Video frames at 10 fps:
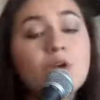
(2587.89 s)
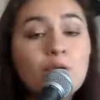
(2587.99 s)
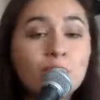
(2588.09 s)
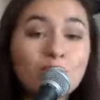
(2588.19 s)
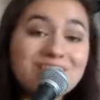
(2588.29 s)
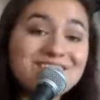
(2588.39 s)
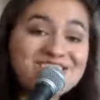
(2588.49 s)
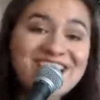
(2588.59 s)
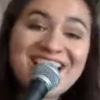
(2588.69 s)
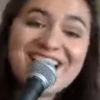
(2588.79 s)
Wish
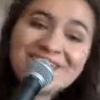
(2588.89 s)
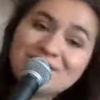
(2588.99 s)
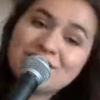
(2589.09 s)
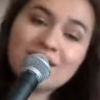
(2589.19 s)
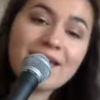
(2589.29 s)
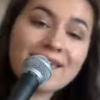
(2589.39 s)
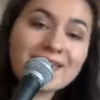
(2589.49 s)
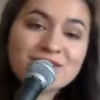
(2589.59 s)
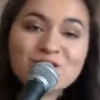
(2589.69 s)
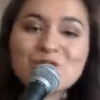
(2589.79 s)
I could
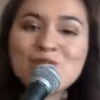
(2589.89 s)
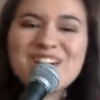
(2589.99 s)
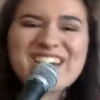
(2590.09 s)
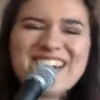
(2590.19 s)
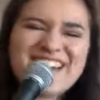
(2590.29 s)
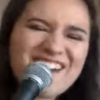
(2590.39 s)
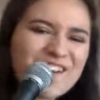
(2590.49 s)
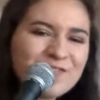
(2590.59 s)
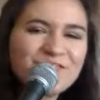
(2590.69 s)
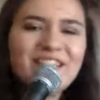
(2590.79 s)
change the way I'm
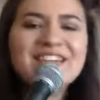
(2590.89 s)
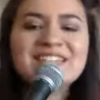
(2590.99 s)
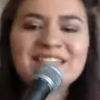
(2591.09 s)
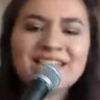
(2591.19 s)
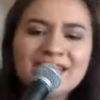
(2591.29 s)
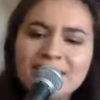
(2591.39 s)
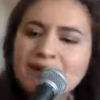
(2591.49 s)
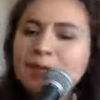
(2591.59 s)
feeling.